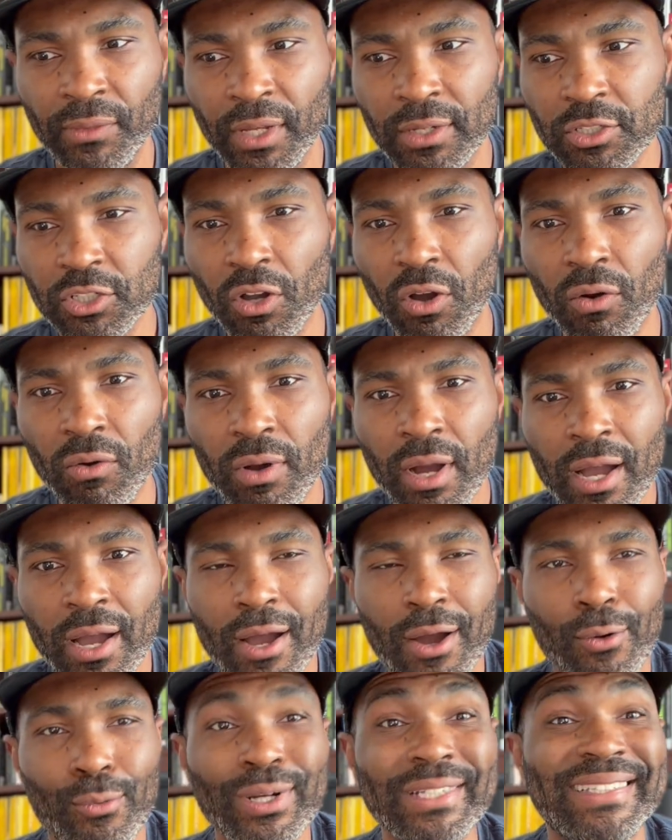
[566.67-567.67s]
So
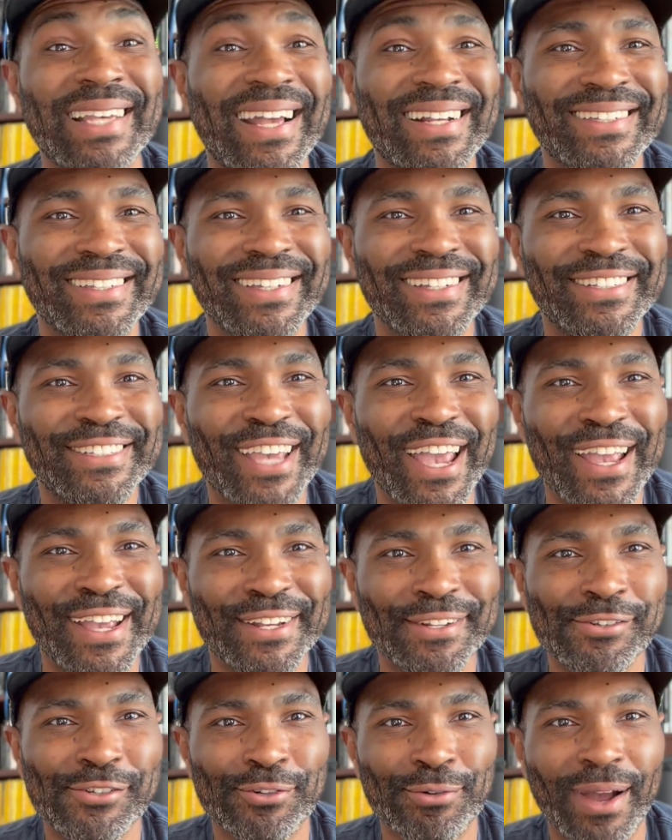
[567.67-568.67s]
what's actually
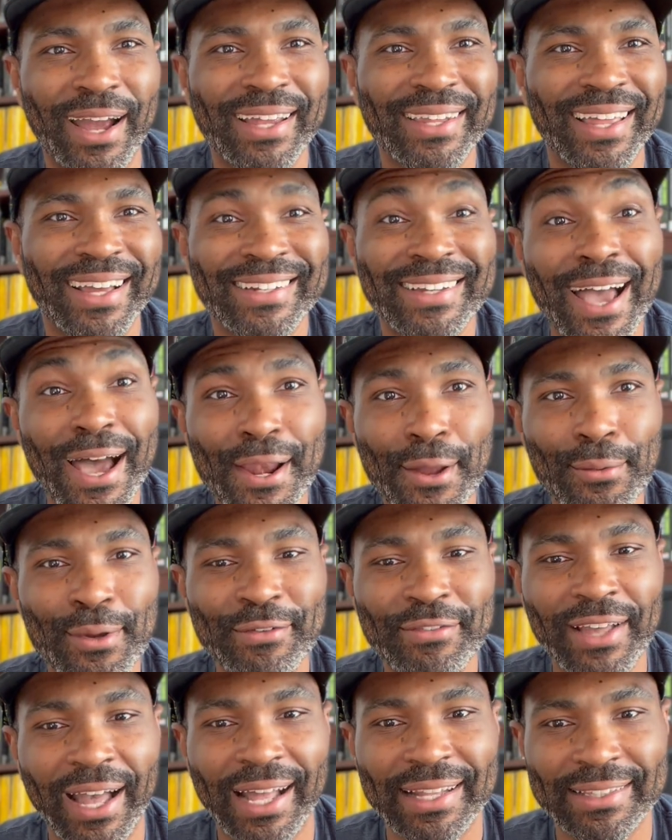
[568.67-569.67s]
changed, right? Like now that we've
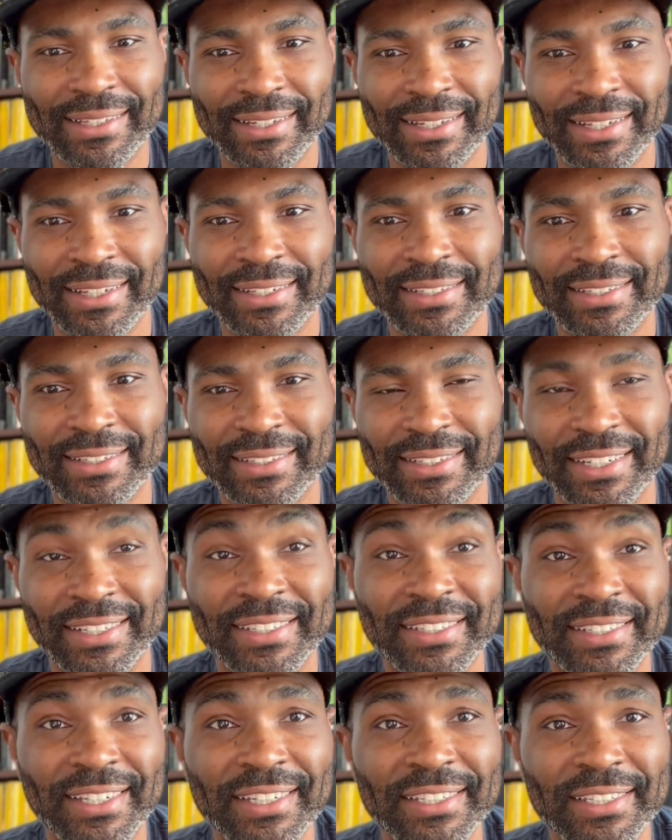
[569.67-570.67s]
got this
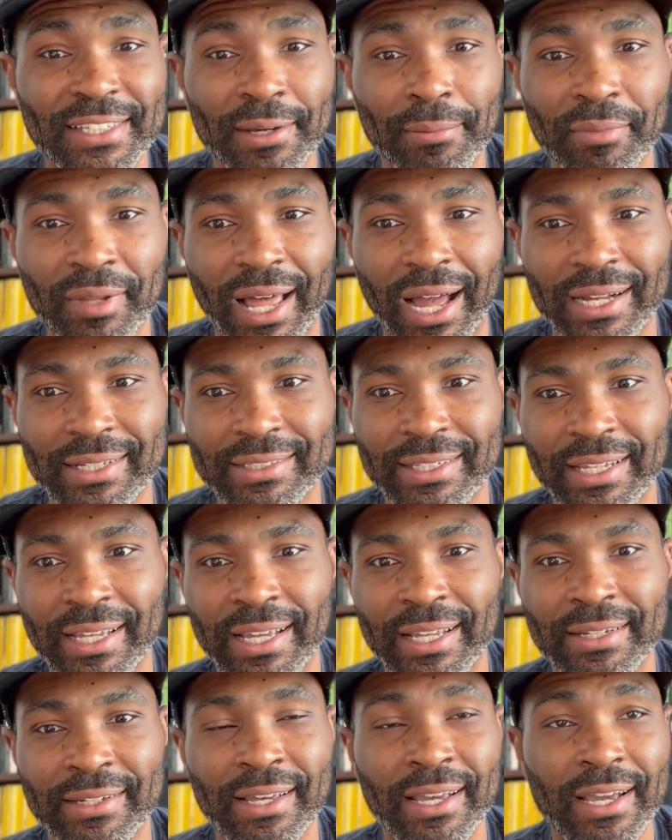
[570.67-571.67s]
system locked
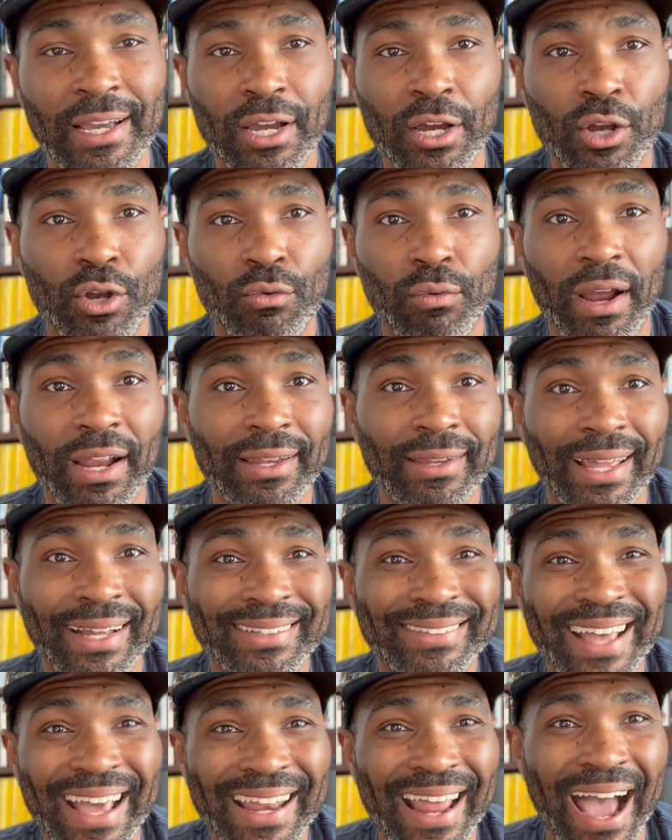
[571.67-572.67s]
in, right? Like
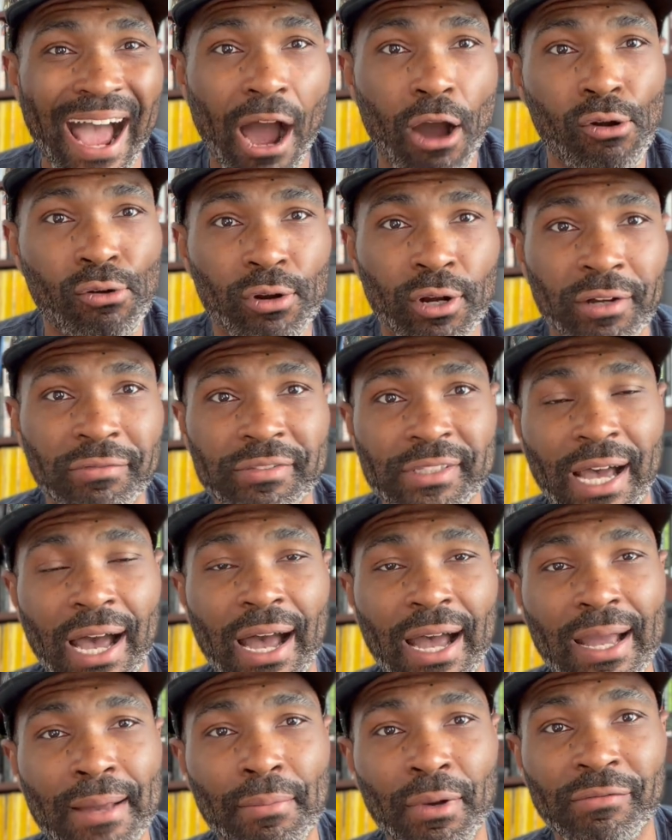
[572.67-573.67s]
that hour of
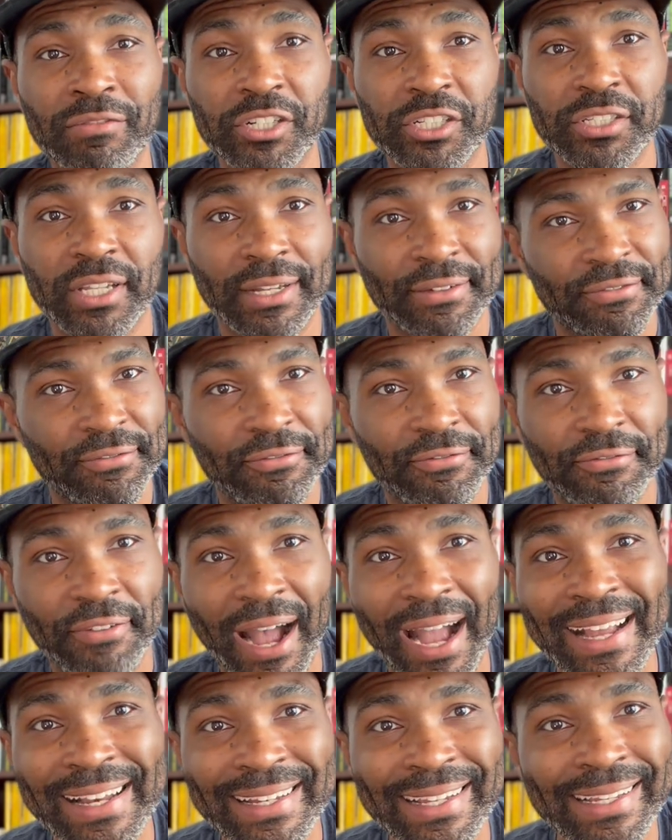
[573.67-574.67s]
time of just like
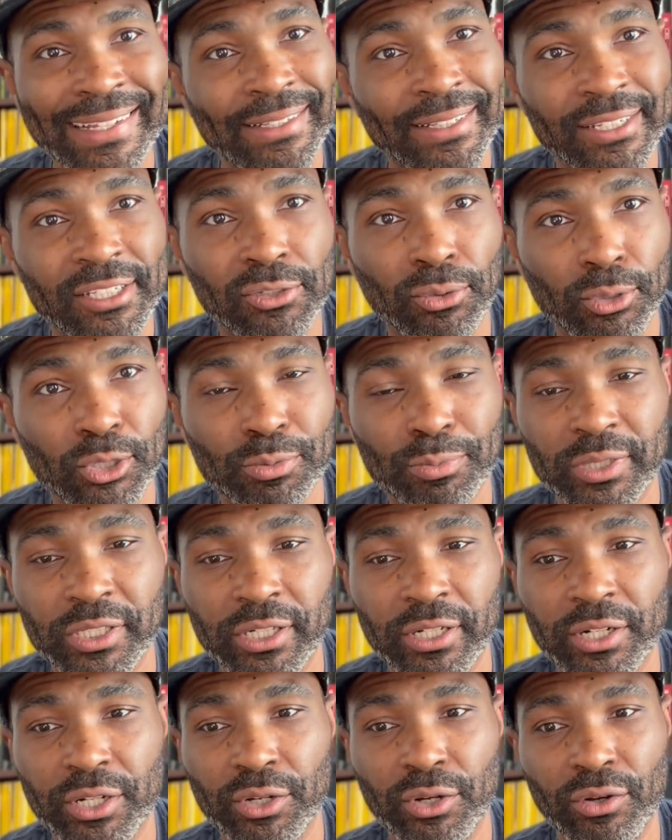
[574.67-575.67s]
finding the source
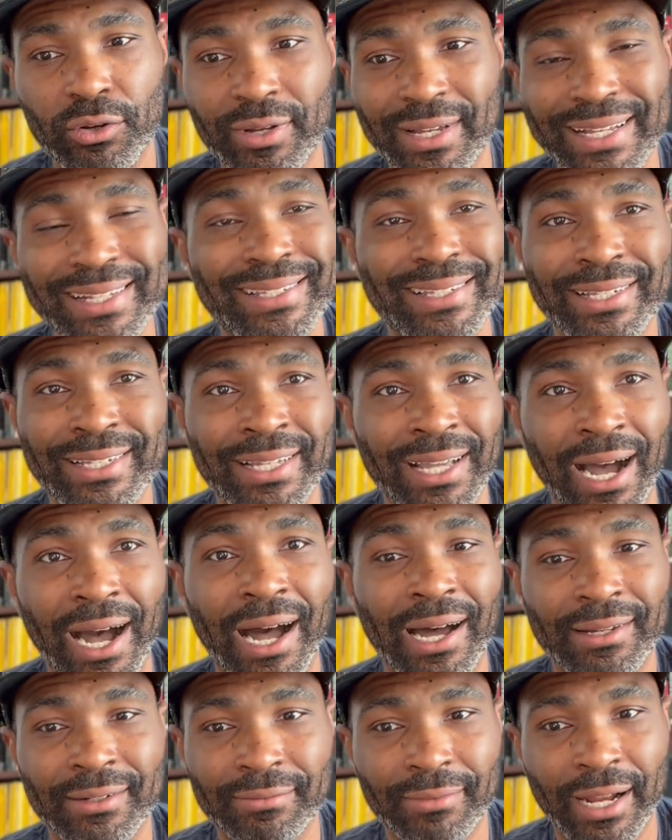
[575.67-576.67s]
material, it's
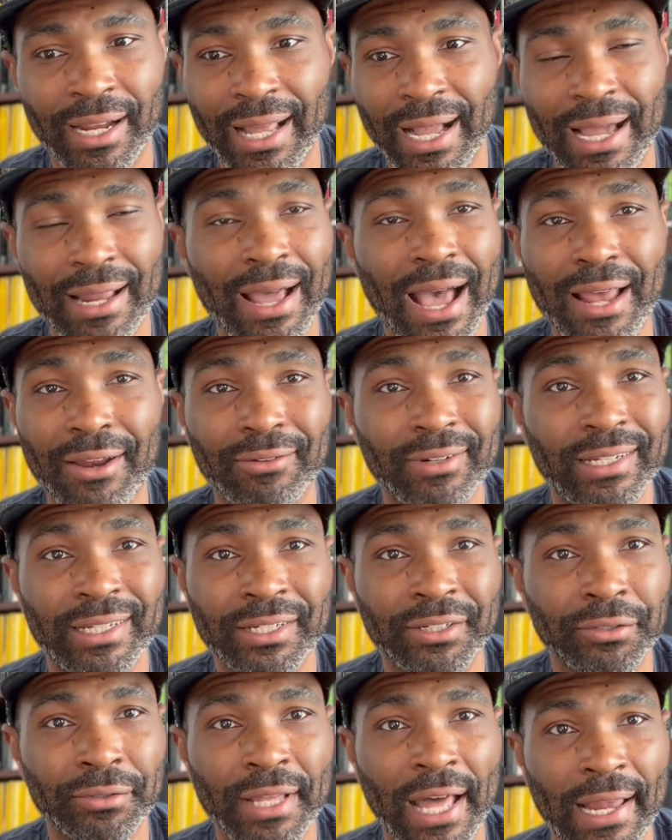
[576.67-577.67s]
gone, right? Like I don't need to
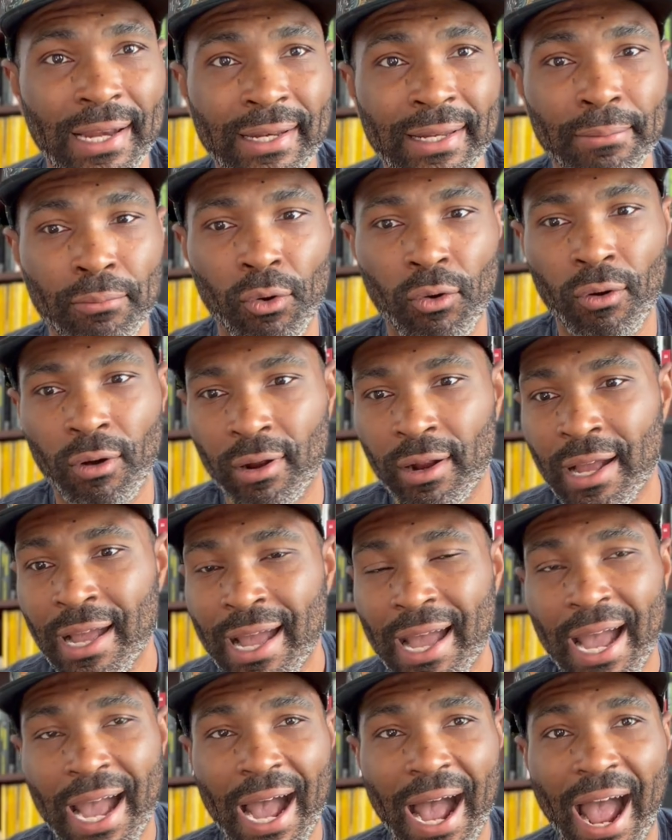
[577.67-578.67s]
do that anymore.
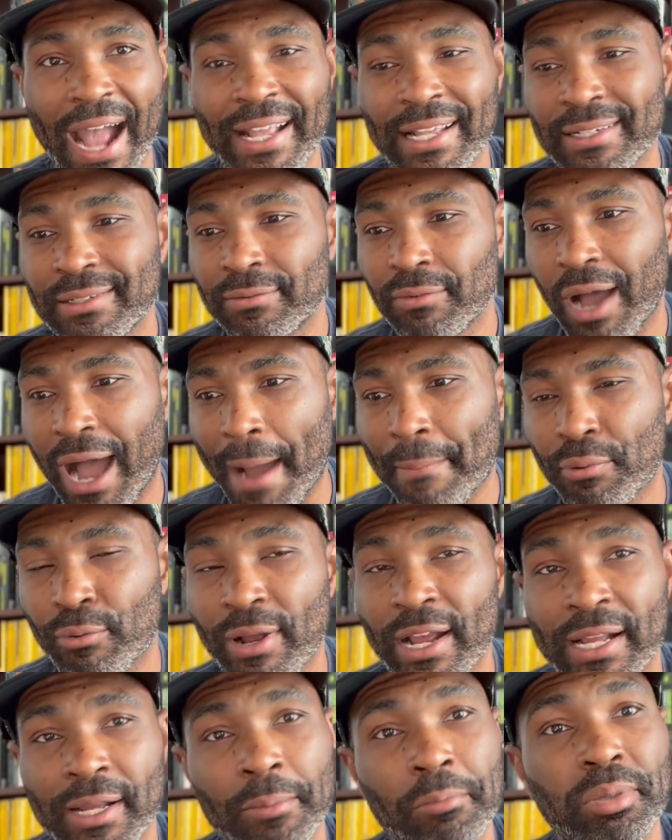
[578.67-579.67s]
I can
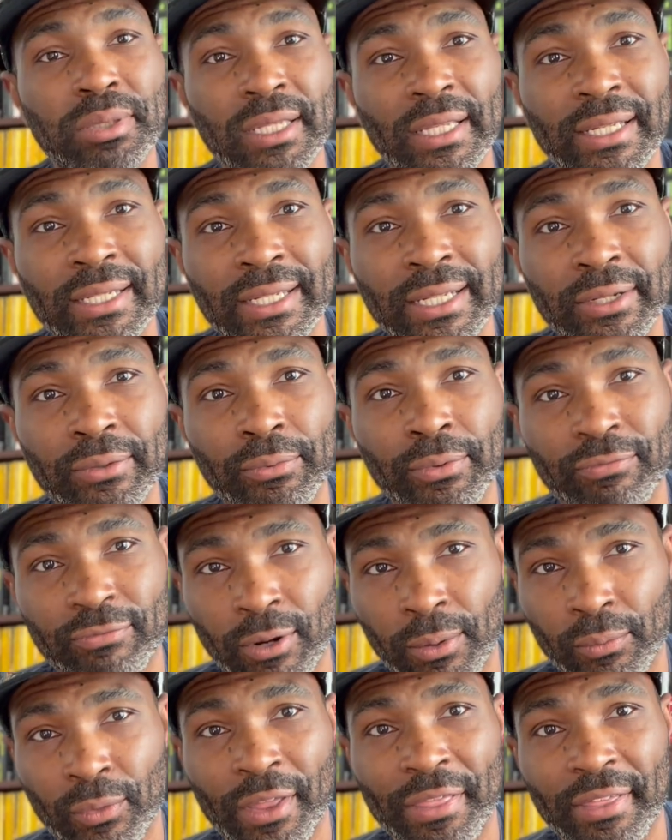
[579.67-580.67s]
operate completely
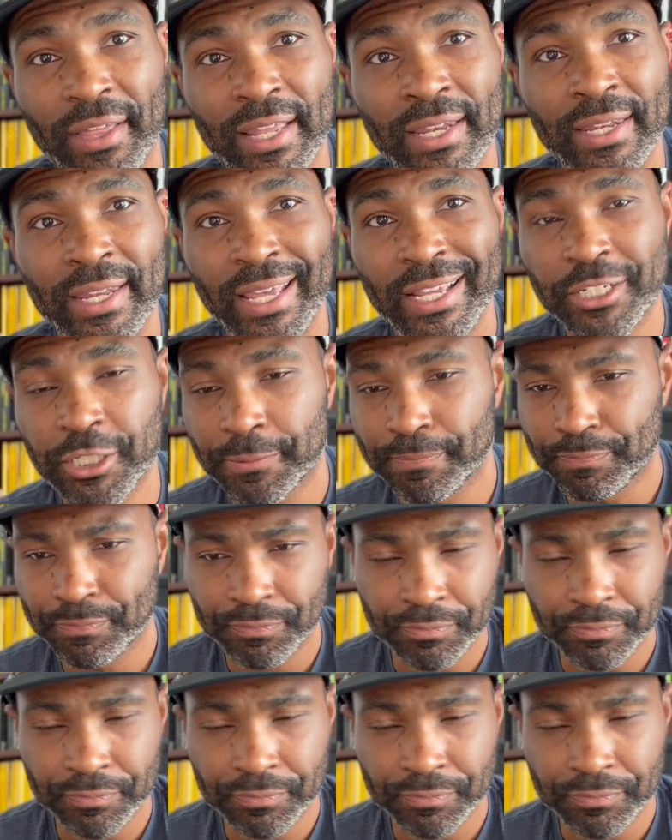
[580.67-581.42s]
from within niche.